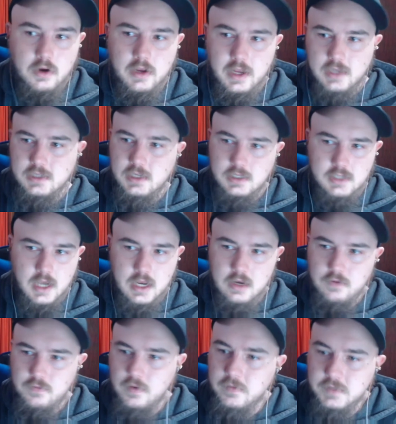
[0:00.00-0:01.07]
guessing 10
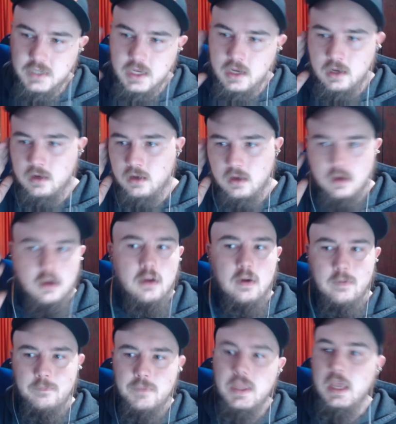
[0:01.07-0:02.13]
to 15,
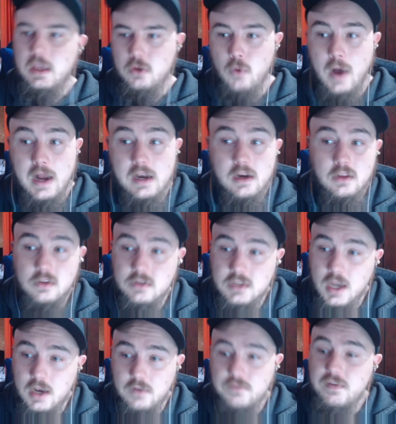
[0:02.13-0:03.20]
you add another
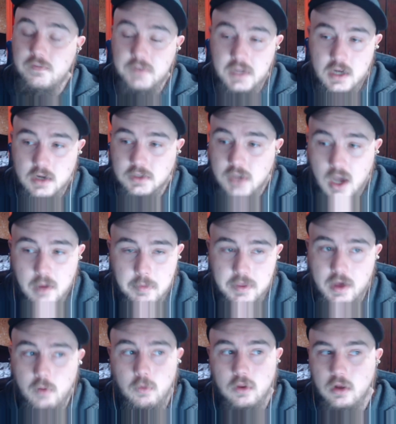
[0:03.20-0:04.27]
10 to 15 on top of
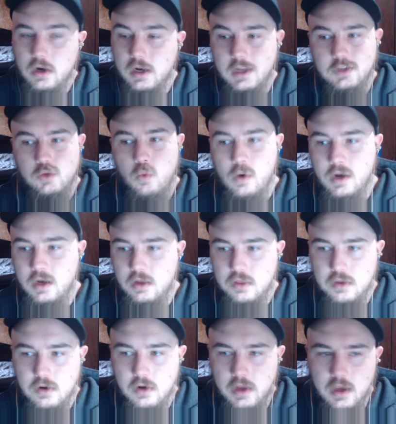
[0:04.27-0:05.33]
that, we're looking at 20 to
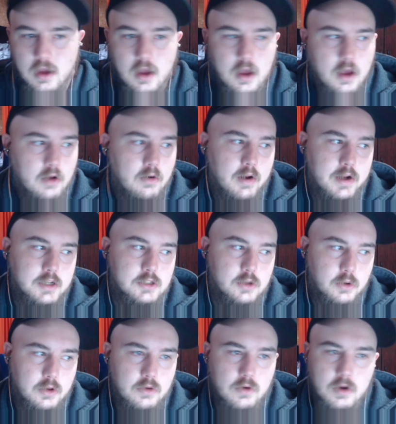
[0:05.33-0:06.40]
30, right? So
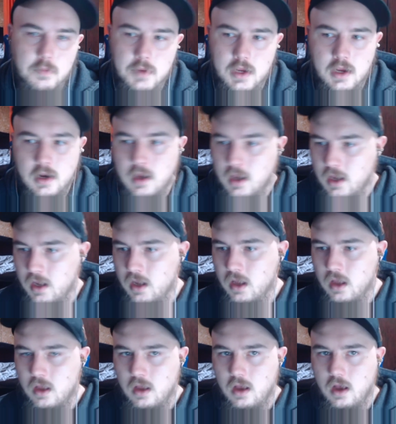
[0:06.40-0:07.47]
you could be in
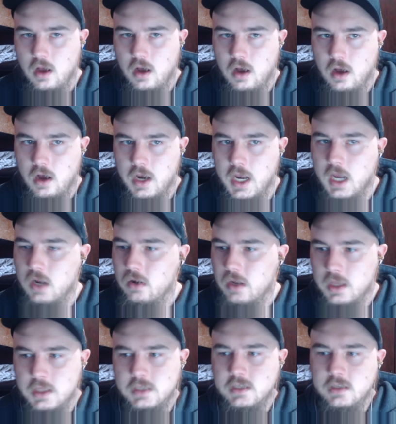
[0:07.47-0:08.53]
an
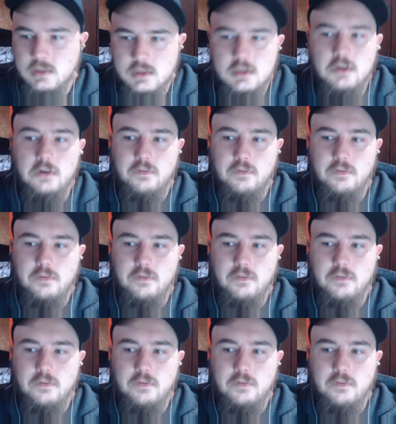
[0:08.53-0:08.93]
area that's considered